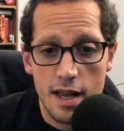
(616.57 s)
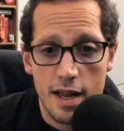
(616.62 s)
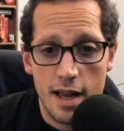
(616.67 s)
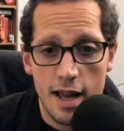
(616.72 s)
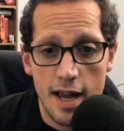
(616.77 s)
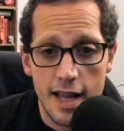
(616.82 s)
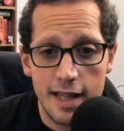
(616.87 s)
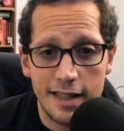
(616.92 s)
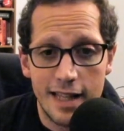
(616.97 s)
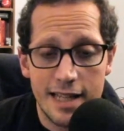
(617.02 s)

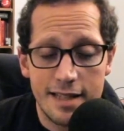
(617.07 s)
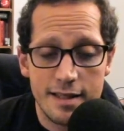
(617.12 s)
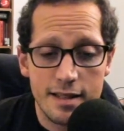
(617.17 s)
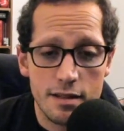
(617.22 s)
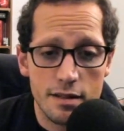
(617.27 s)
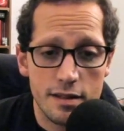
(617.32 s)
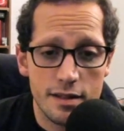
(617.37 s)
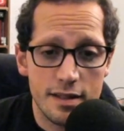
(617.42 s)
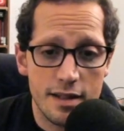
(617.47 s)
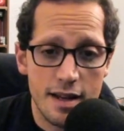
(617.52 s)
And last thing
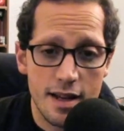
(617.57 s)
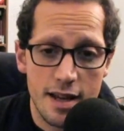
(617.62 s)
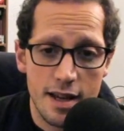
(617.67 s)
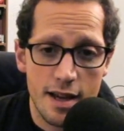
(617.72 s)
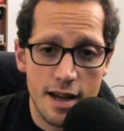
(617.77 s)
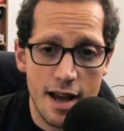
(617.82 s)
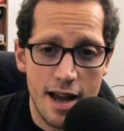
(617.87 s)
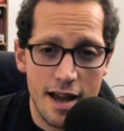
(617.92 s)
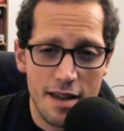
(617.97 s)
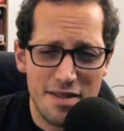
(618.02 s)
I'll say,
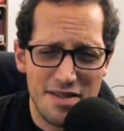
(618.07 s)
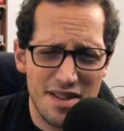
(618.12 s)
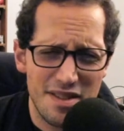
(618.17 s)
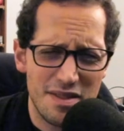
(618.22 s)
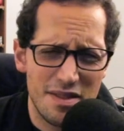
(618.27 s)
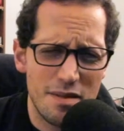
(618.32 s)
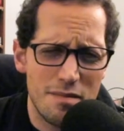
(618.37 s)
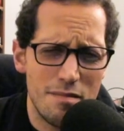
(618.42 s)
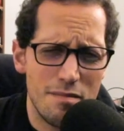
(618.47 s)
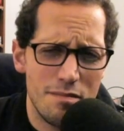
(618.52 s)
I
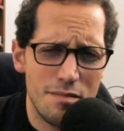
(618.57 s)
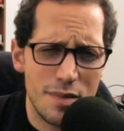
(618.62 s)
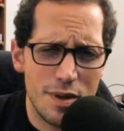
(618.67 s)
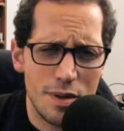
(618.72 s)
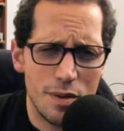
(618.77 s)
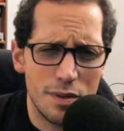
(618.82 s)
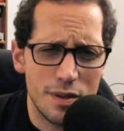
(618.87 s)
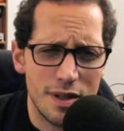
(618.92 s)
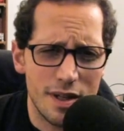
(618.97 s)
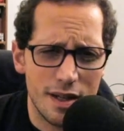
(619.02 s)
thought the
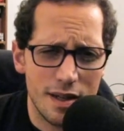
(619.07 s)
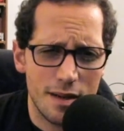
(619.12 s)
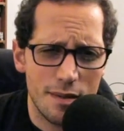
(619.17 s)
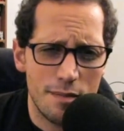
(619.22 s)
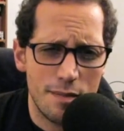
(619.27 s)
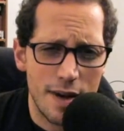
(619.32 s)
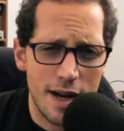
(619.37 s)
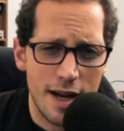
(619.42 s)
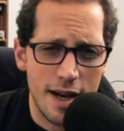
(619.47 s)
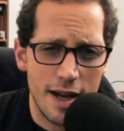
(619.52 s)

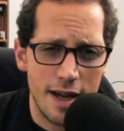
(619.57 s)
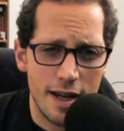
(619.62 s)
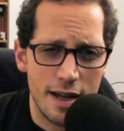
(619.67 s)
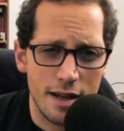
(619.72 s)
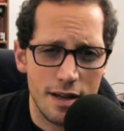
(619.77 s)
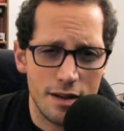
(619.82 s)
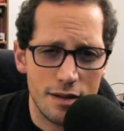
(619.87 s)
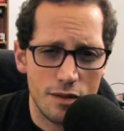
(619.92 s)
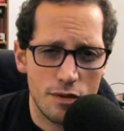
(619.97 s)
music by